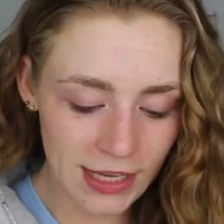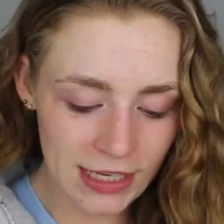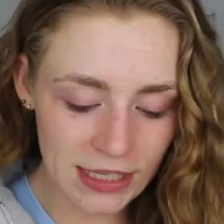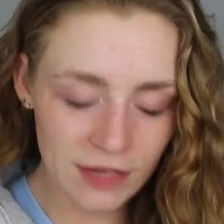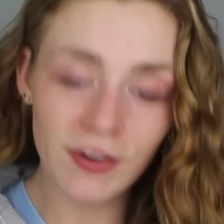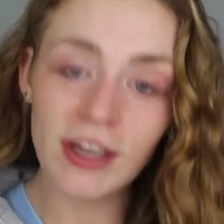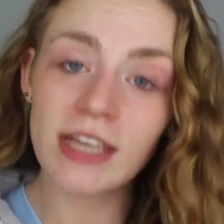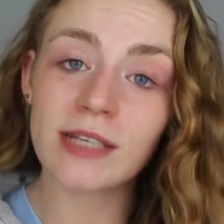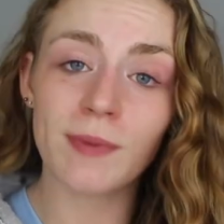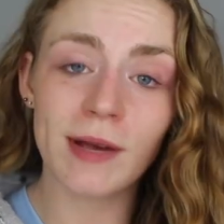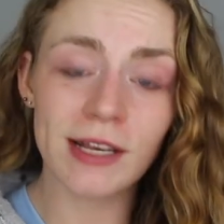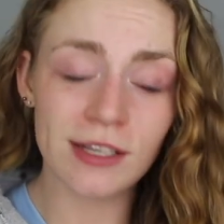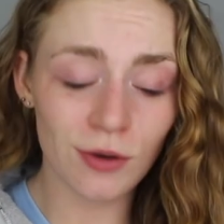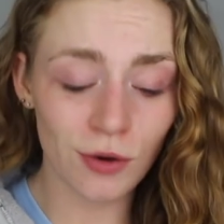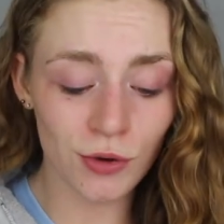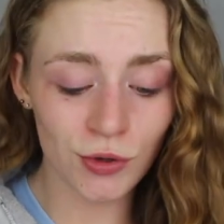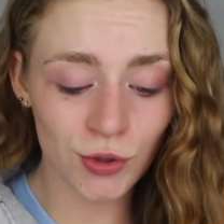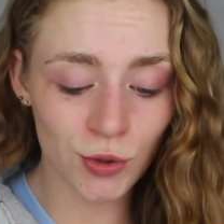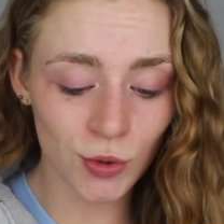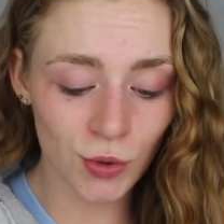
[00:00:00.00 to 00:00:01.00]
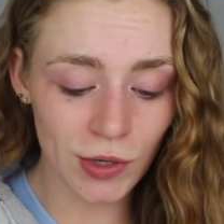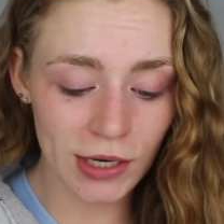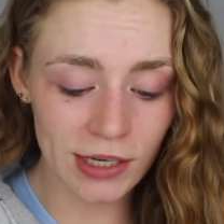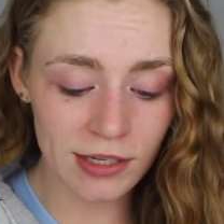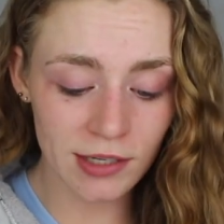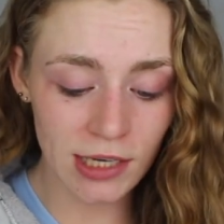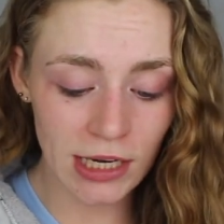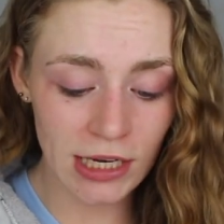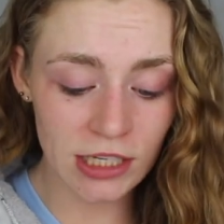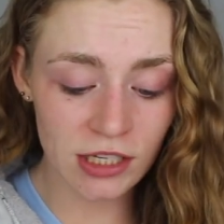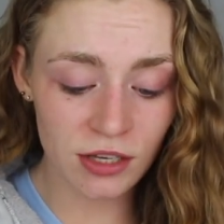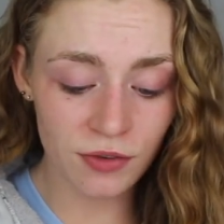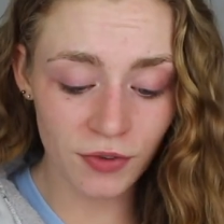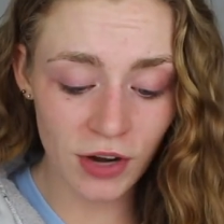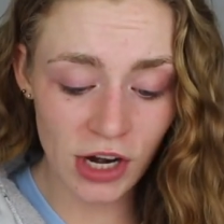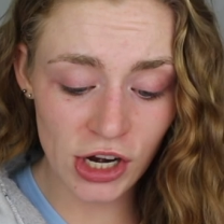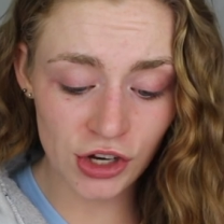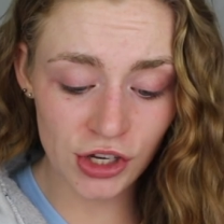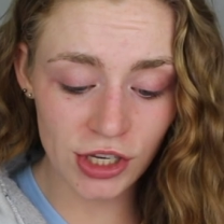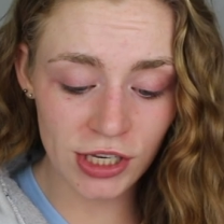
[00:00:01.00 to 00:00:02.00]
This face mask also contains
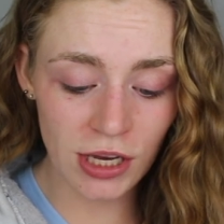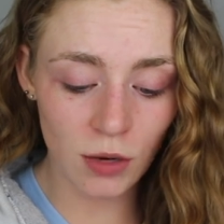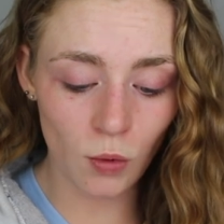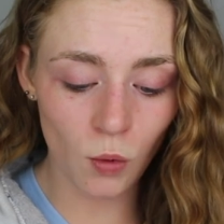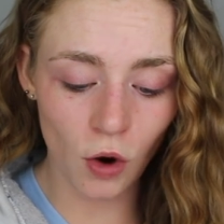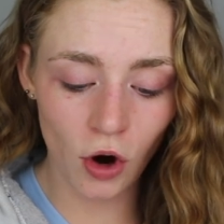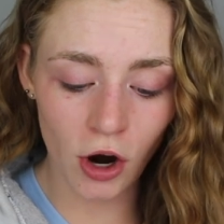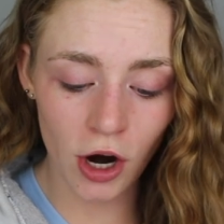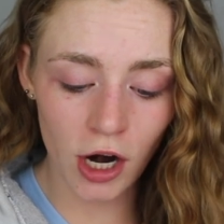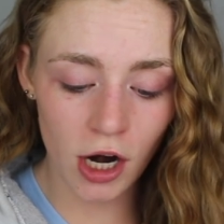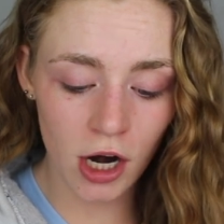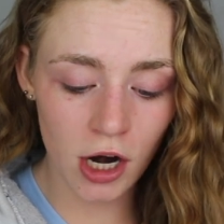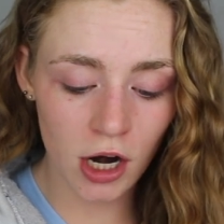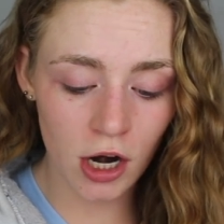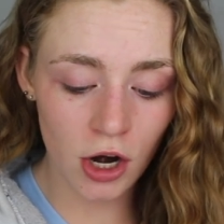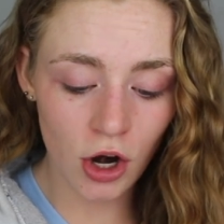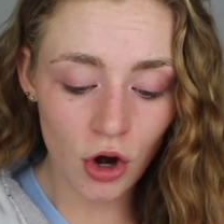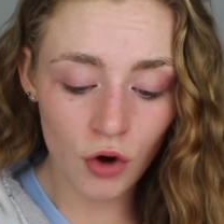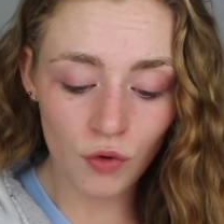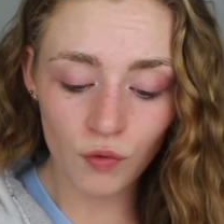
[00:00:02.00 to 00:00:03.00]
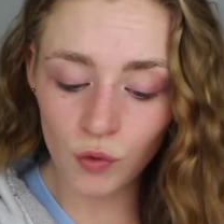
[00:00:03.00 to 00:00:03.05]
fresh seawater,